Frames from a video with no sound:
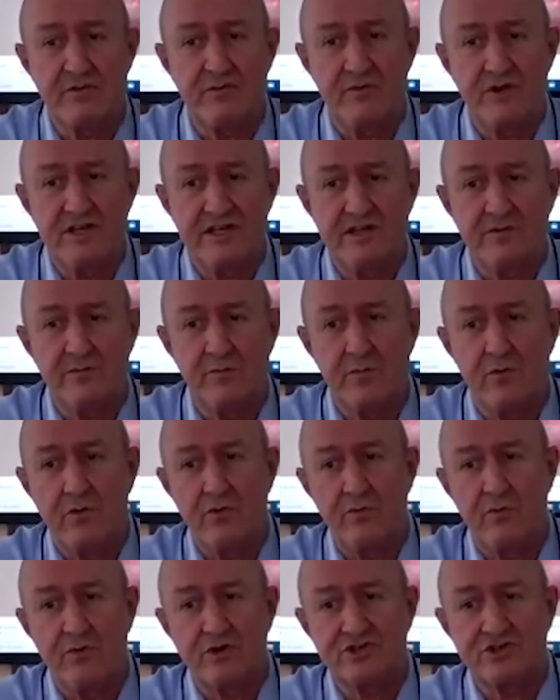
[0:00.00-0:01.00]
we did more
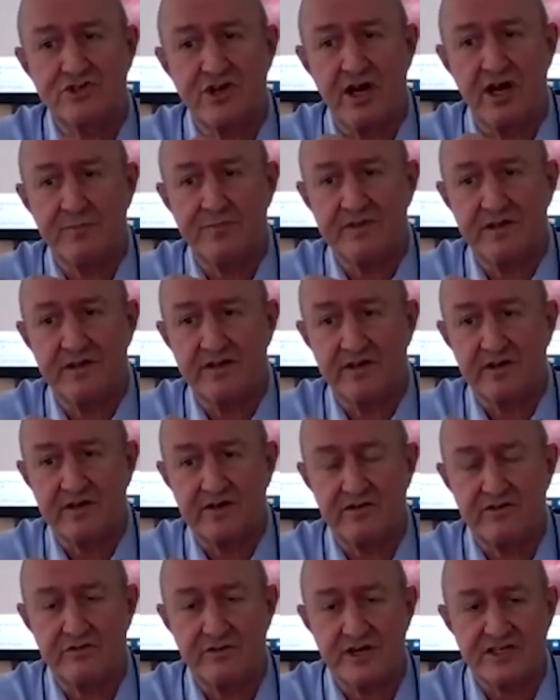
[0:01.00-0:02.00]
and more jobs on the
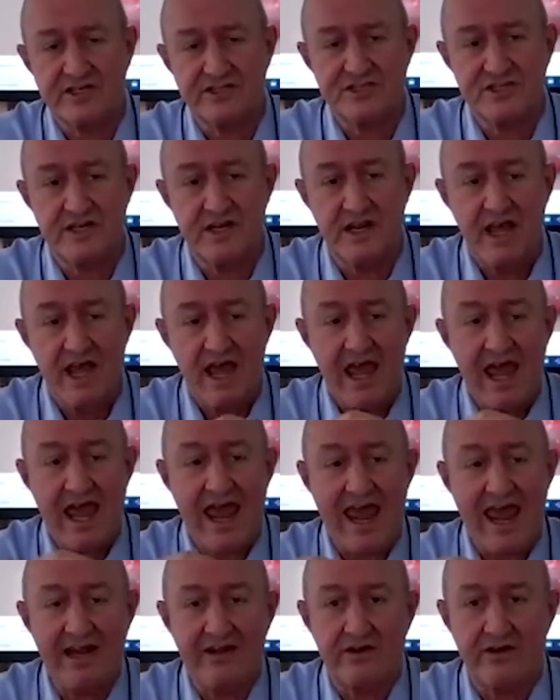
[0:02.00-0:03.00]
construction
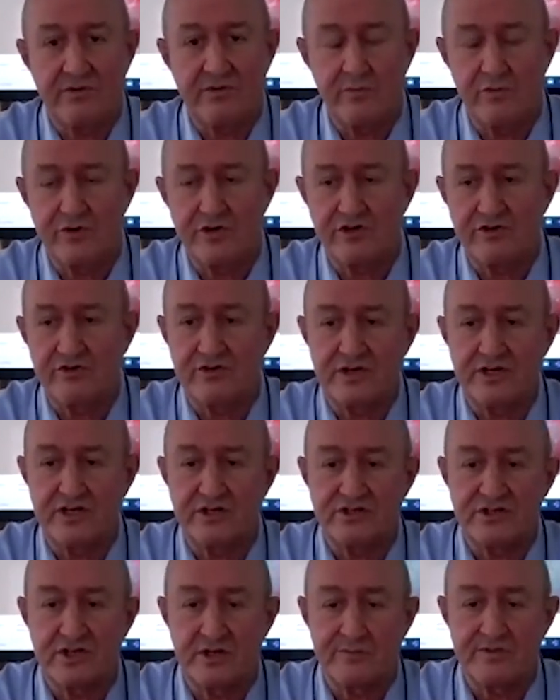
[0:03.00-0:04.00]
and on monitoring
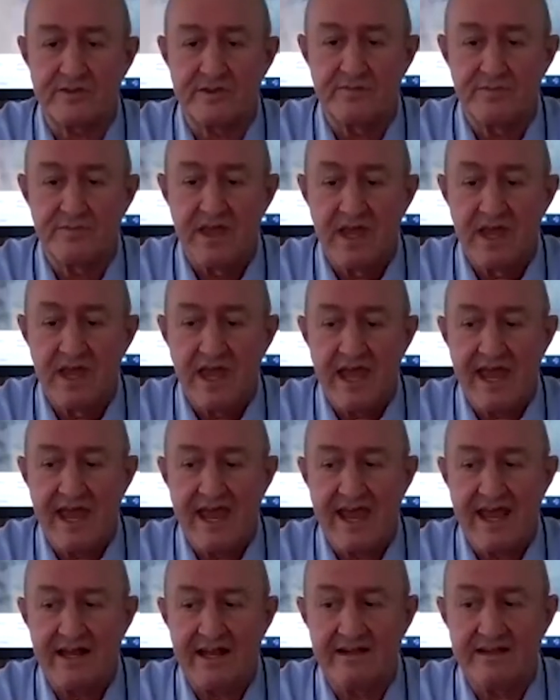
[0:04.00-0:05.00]
jobs.
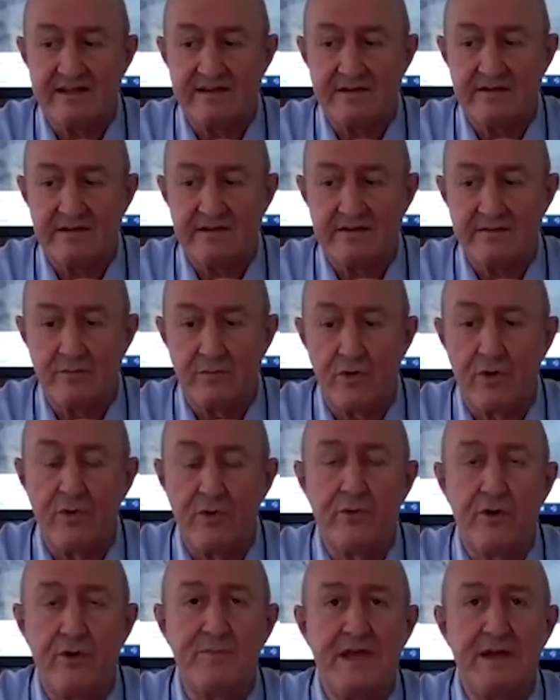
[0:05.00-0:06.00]
And
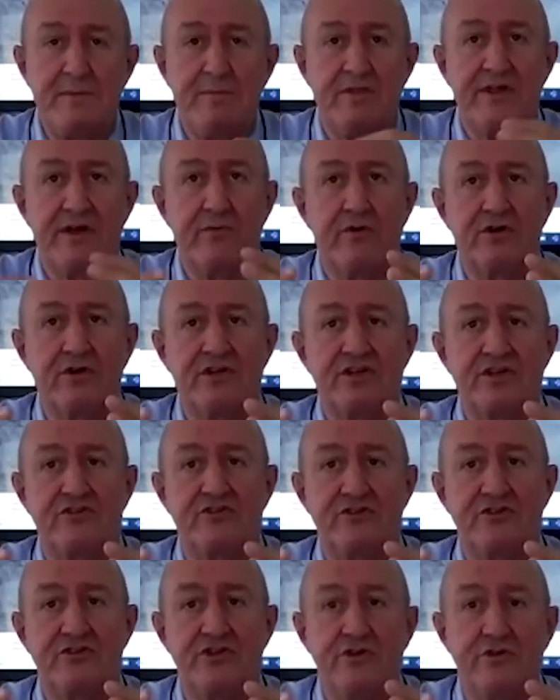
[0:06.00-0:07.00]
more people, they wanted
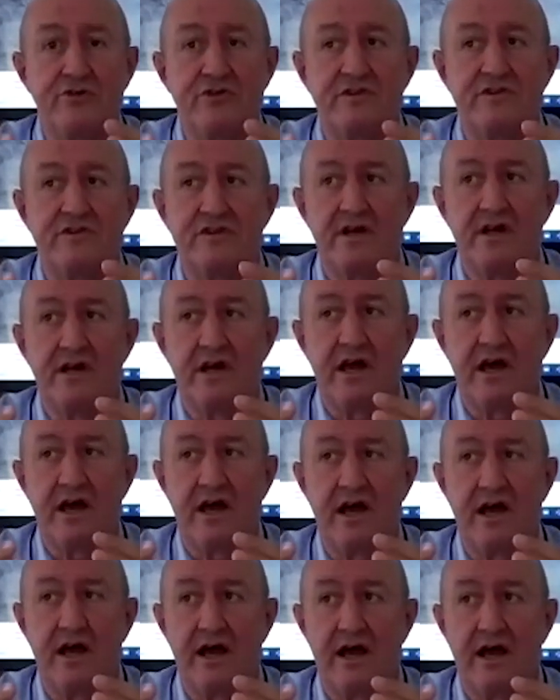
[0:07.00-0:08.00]
to use
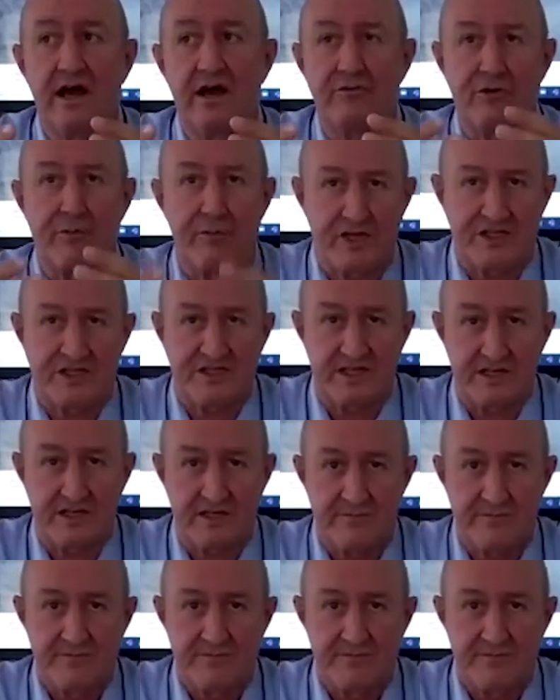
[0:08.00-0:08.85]
robotic.